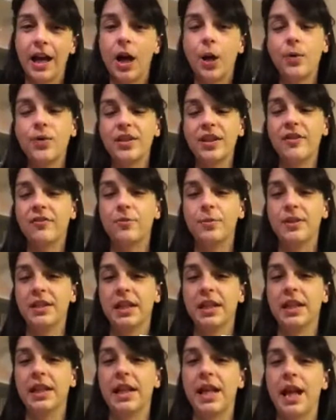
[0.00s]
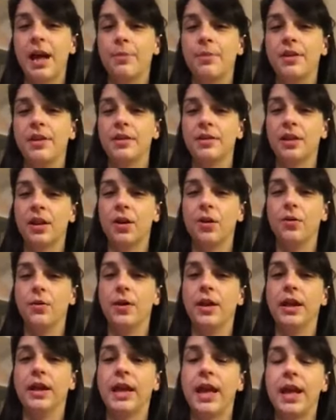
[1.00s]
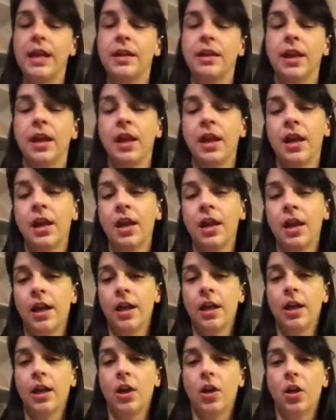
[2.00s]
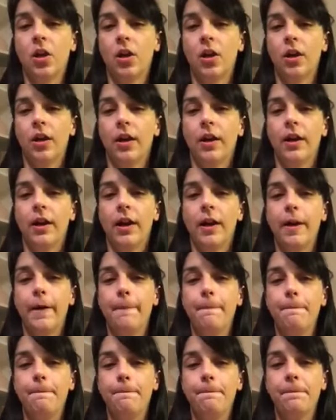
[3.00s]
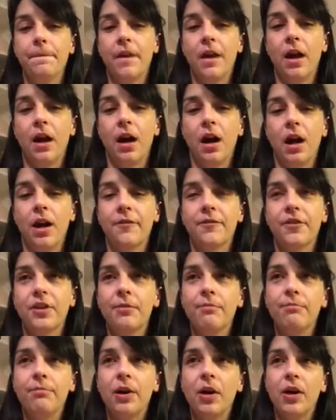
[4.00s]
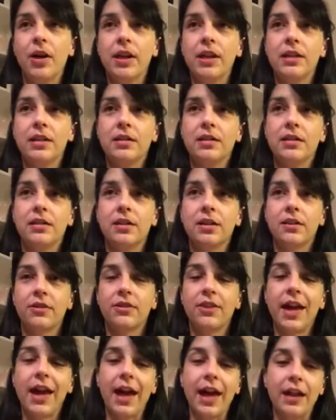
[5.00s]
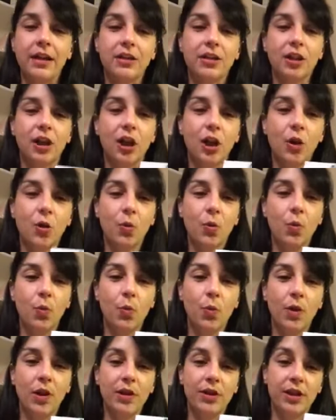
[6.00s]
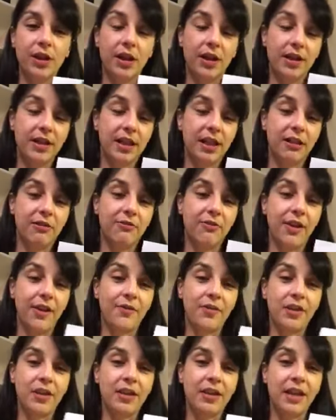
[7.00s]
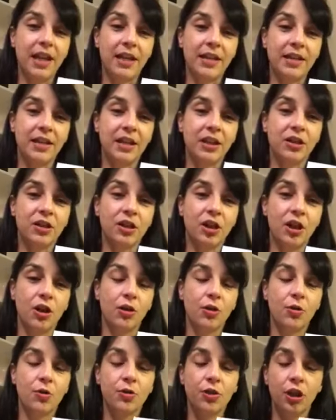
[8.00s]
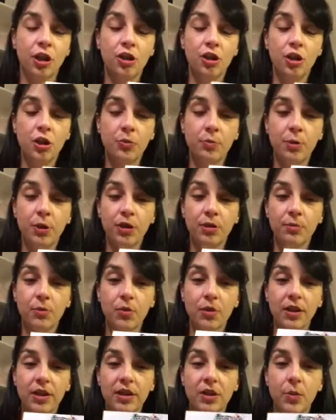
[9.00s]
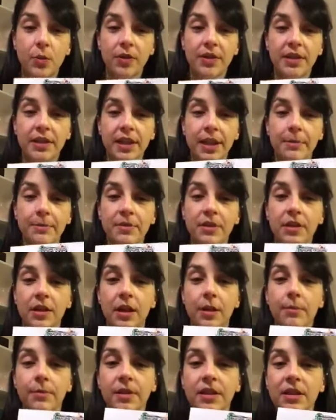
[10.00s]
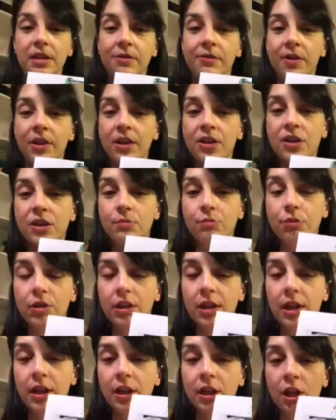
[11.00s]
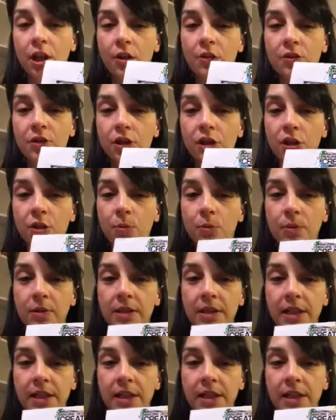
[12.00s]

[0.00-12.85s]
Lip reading: I was never particularly happy. So again, I've combined that along with the idea of having the nesting circles and just put them all into one stamp design, because if I actually bring that closer, you will